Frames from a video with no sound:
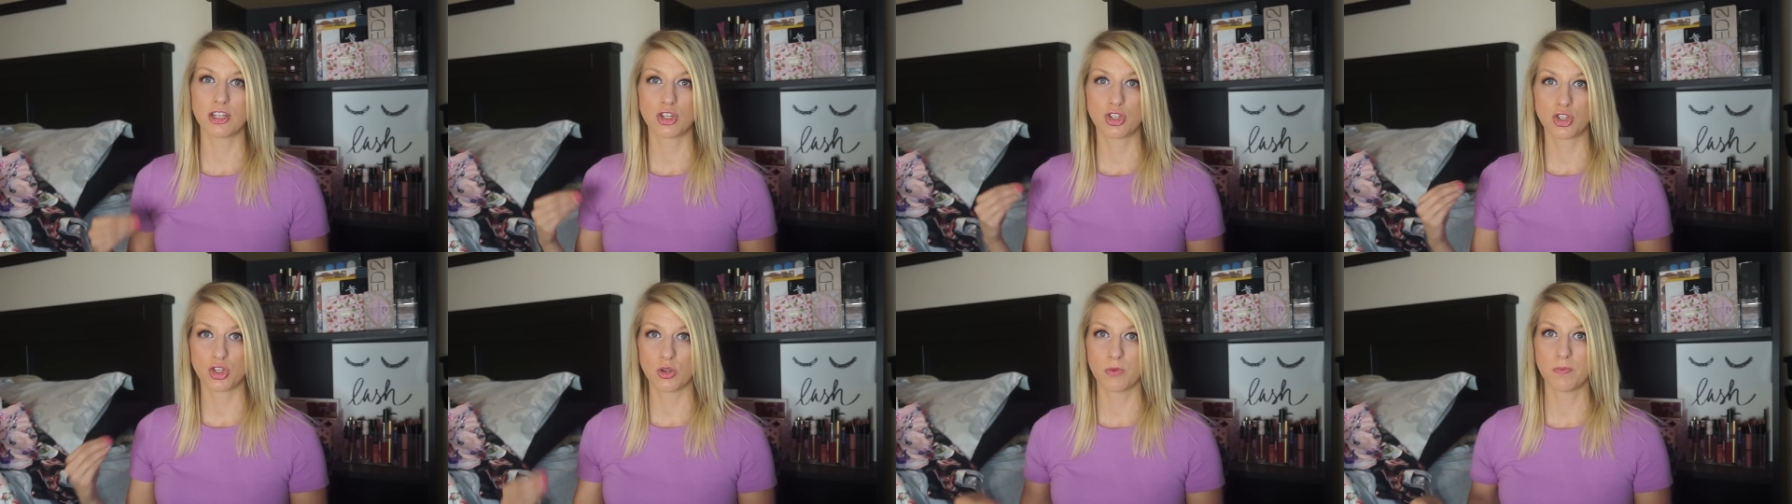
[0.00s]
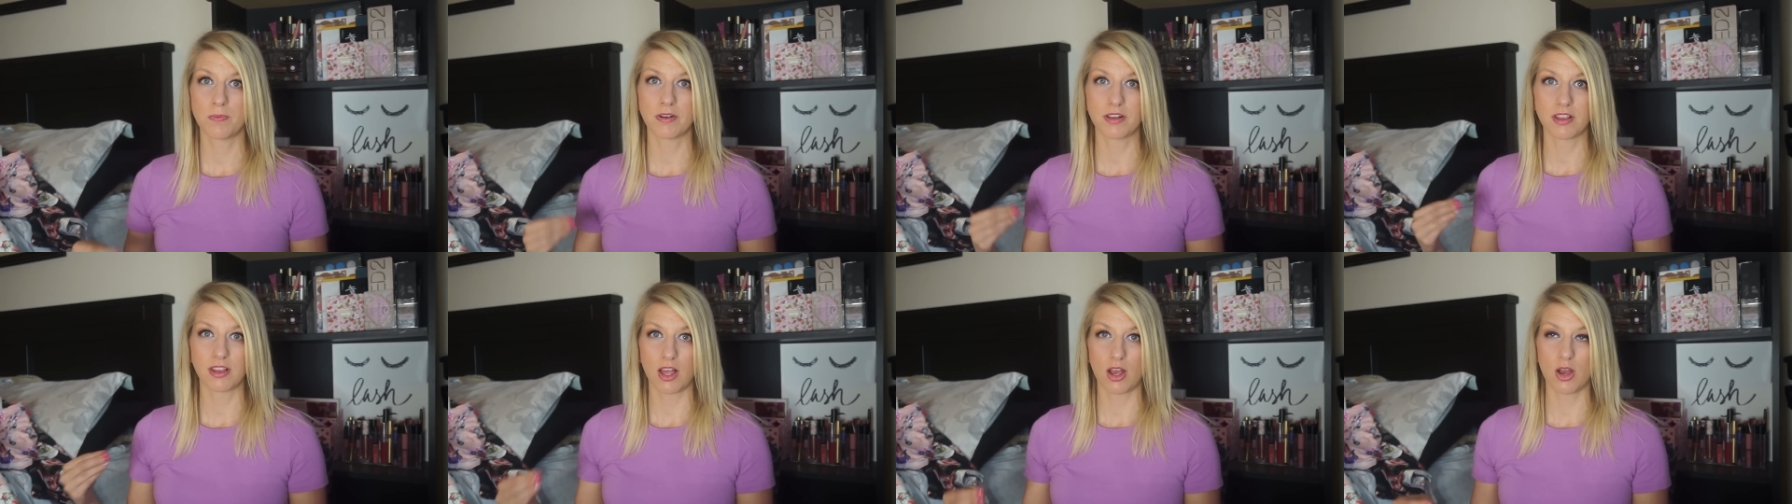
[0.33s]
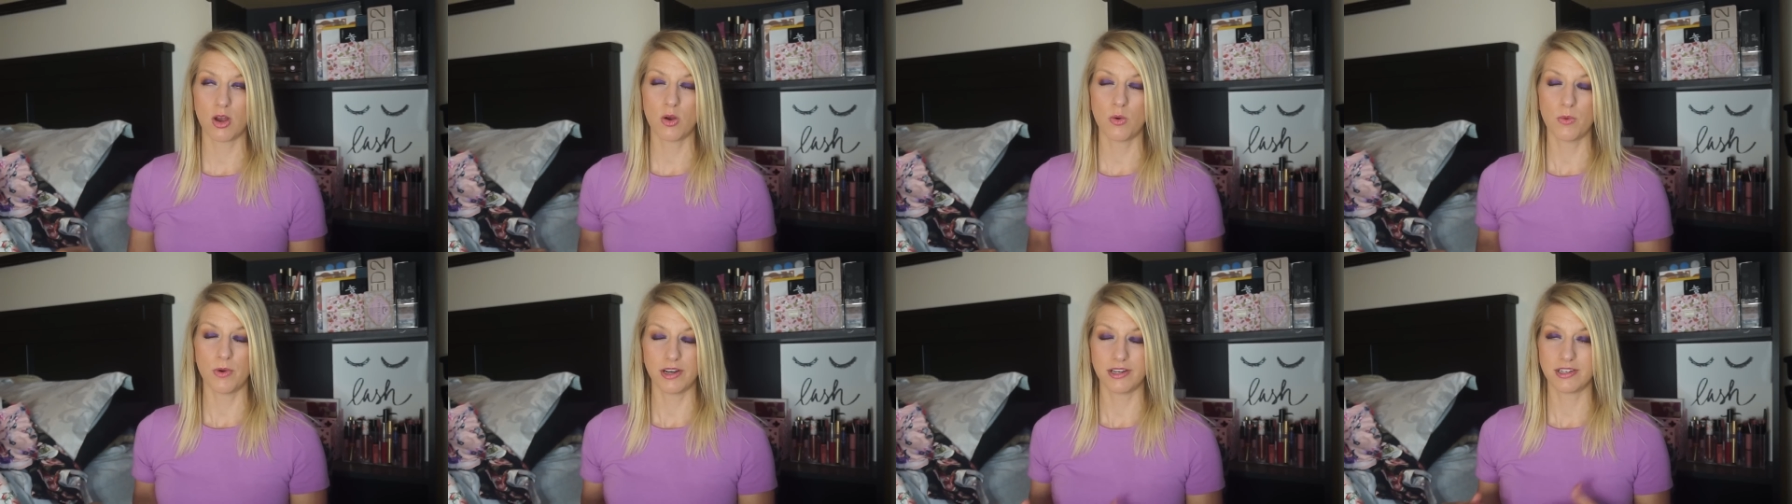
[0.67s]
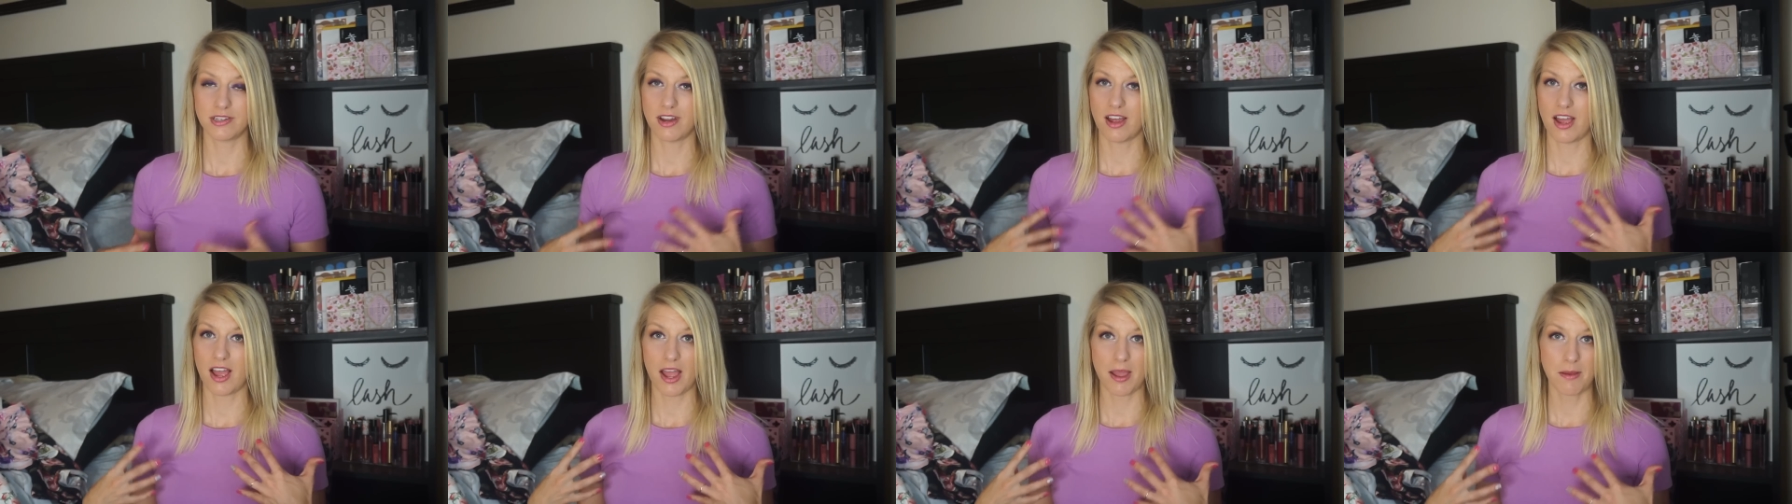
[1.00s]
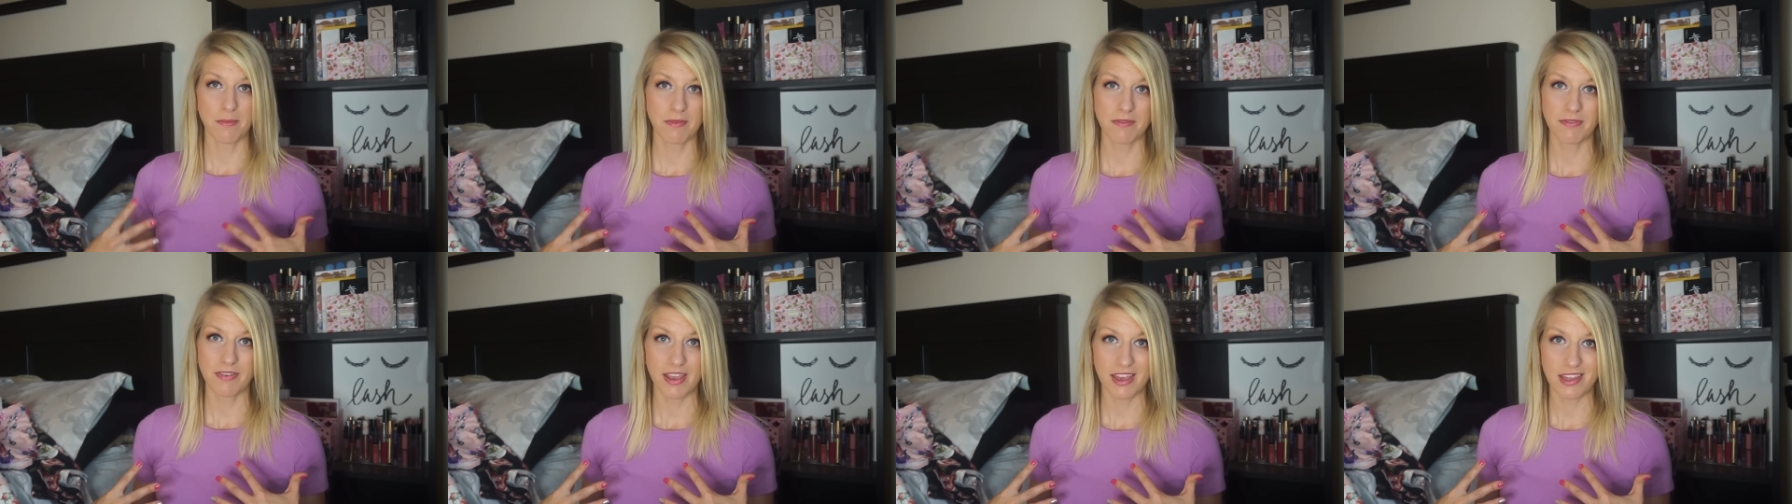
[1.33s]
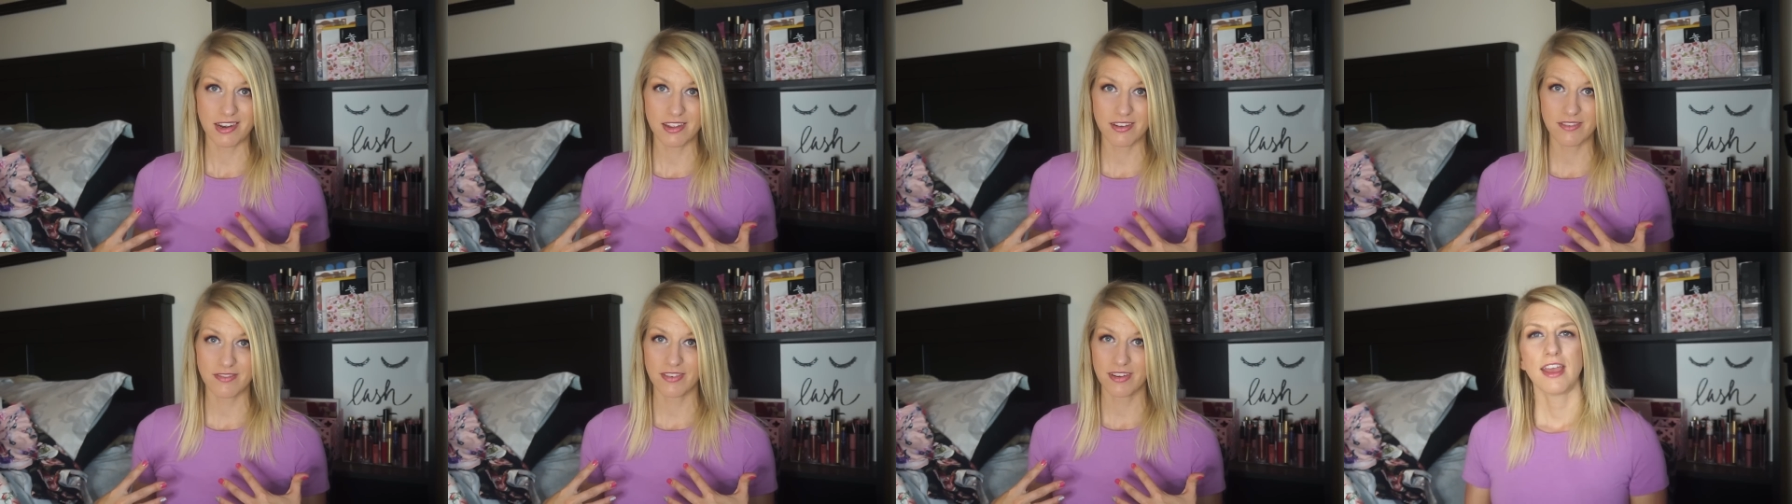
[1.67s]
super low, which I'm a
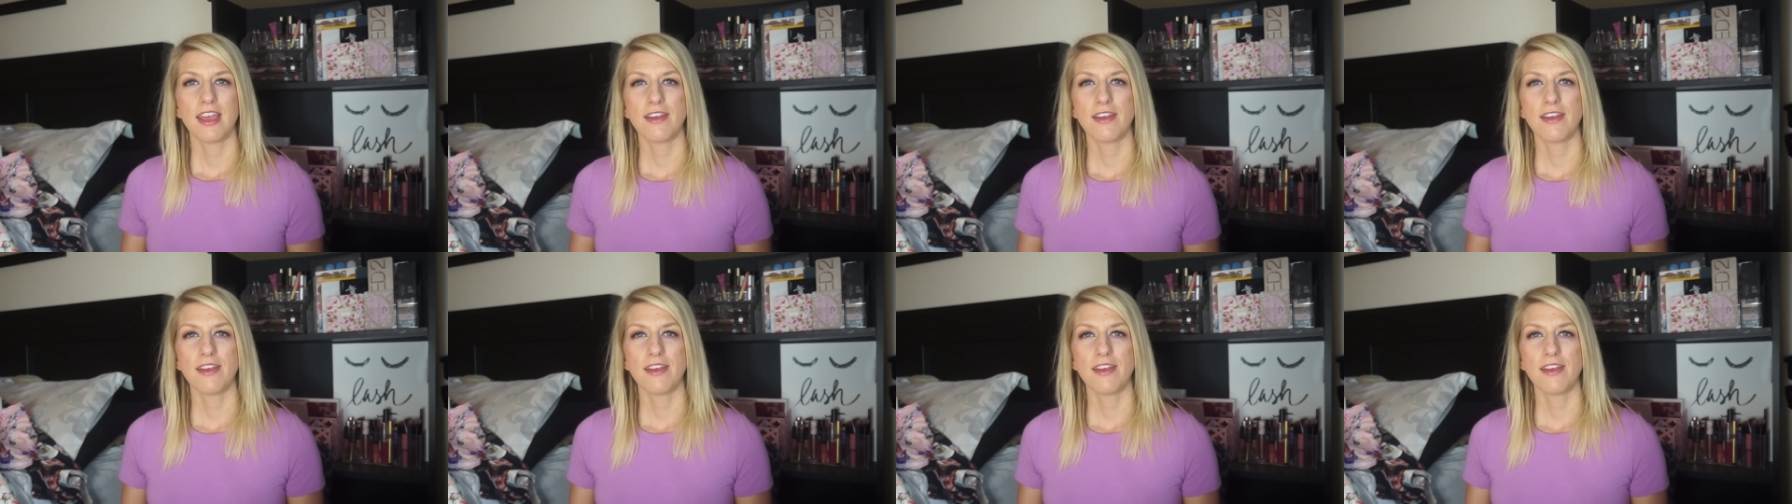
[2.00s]
fan of.